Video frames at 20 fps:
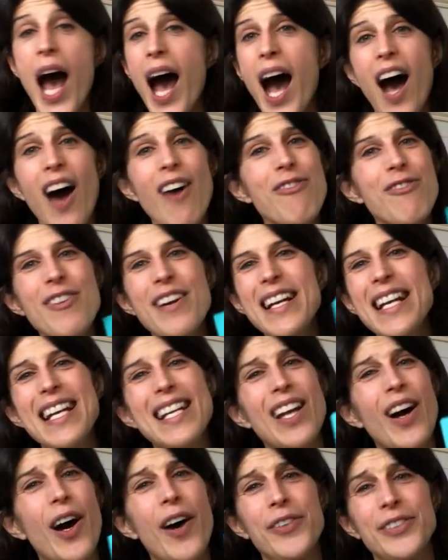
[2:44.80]
I've really
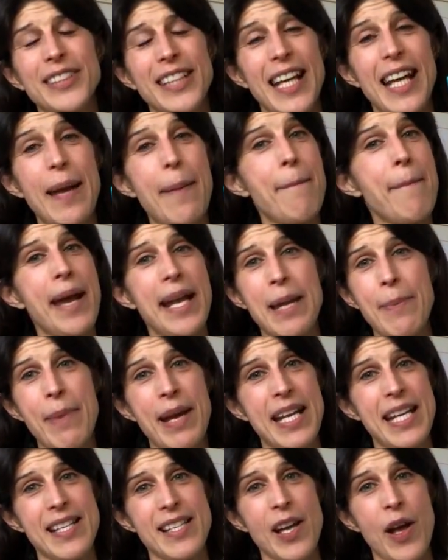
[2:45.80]
laughed at it
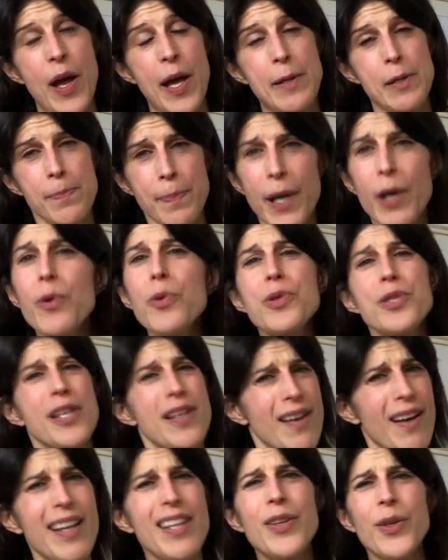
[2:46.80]
many times, but also
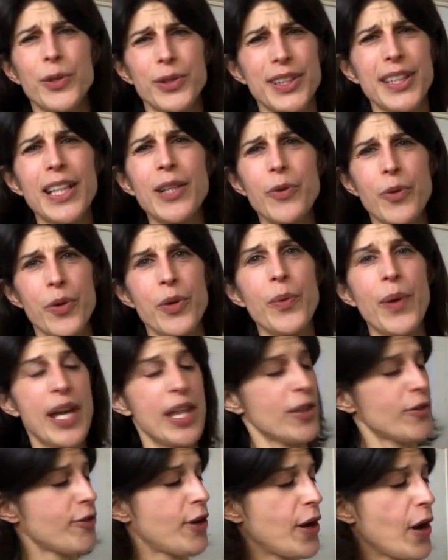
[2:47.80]
like nodding all the way
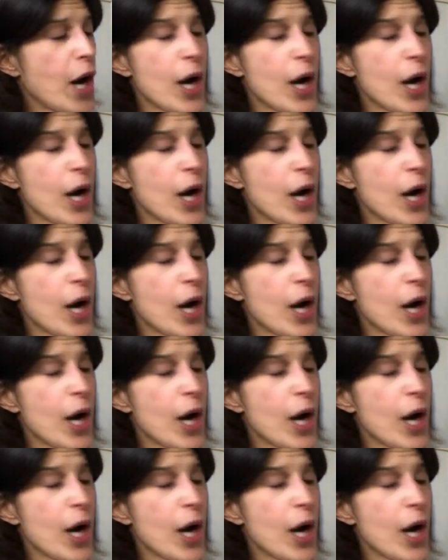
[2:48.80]
through.